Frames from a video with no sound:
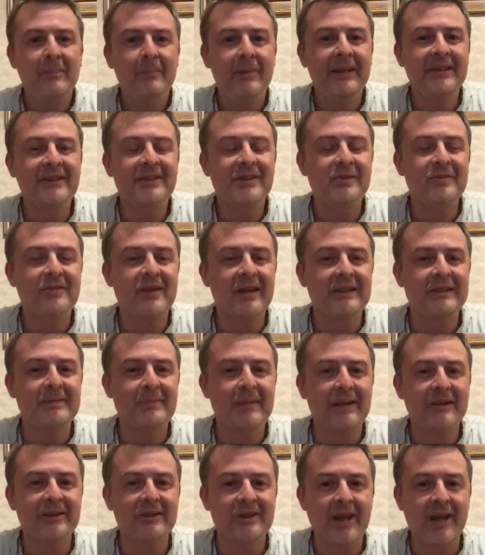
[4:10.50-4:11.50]
Please subscribe
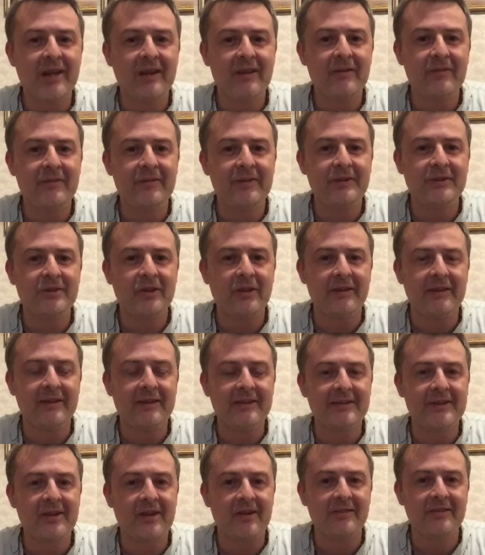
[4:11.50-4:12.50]
to my channel if you enjoyed
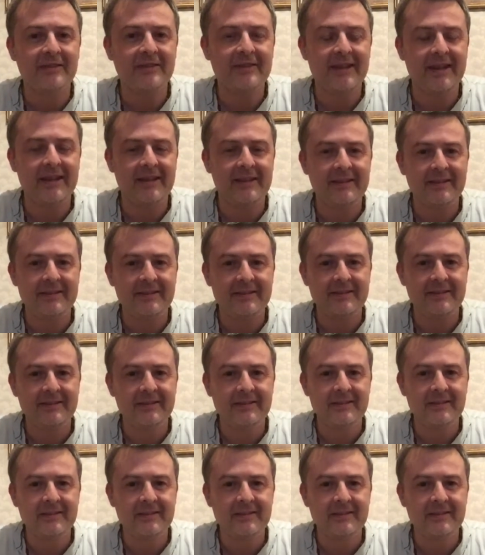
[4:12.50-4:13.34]
this content.